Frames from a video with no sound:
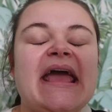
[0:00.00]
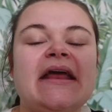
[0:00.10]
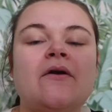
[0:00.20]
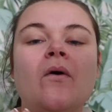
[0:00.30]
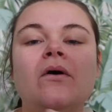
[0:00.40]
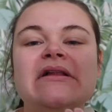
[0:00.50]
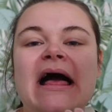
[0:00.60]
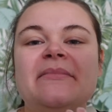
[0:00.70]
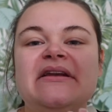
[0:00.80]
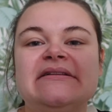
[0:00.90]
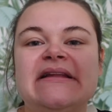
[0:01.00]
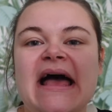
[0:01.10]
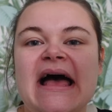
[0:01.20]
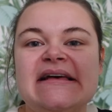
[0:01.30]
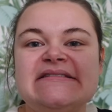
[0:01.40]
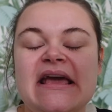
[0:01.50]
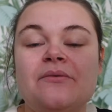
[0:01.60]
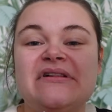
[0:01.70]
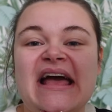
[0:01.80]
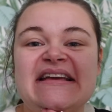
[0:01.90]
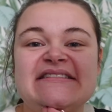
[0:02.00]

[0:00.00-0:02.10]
in all capital letters, it will get you